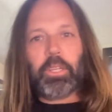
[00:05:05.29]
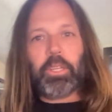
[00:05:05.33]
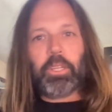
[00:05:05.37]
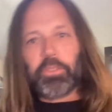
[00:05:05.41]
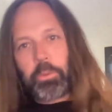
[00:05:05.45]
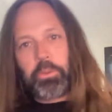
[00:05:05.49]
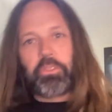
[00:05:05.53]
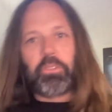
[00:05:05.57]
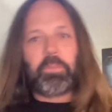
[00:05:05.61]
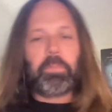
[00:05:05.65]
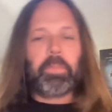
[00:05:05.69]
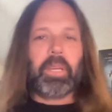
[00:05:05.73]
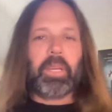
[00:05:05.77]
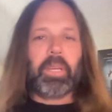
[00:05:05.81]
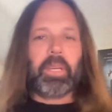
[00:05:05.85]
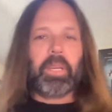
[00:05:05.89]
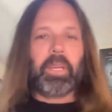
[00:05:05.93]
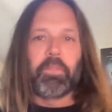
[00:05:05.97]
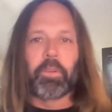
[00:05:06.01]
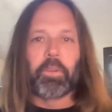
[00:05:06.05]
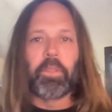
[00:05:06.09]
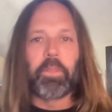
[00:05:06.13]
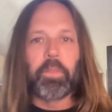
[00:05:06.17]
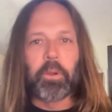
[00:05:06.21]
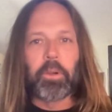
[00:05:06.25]
Joe
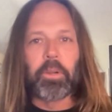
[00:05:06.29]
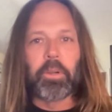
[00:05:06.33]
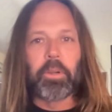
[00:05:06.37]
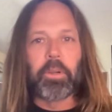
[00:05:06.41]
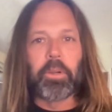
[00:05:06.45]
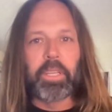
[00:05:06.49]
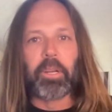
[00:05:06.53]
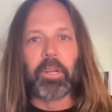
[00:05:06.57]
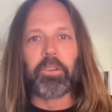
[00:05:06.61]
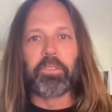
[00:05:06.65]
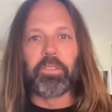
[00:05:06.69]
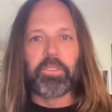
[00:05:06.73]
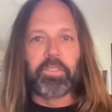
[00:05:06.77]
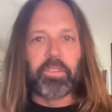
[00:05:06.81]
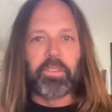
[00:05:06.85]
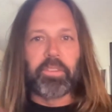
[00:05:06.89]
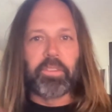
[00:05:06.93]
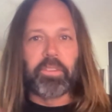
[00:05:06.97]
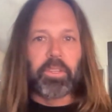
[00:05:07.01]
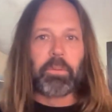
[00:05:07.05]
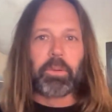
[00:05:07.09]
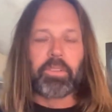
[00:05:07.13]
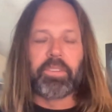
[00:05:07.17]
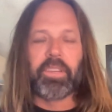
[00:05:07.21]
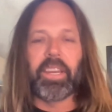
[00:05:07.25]
Smith for 30 years
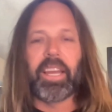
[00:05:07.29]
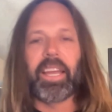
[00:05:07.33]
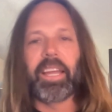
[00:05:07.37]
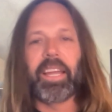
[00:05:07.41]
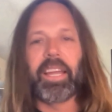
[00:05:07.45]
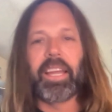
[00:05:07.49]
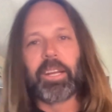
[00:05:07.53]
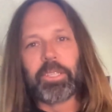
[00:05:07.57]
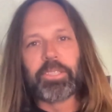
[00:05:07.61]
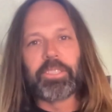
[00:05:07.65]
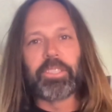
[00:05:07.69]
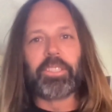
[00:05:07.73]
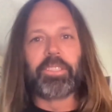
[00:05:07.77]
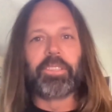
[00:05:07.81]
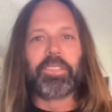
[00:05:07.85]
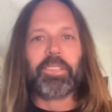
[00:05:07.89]
until he retires.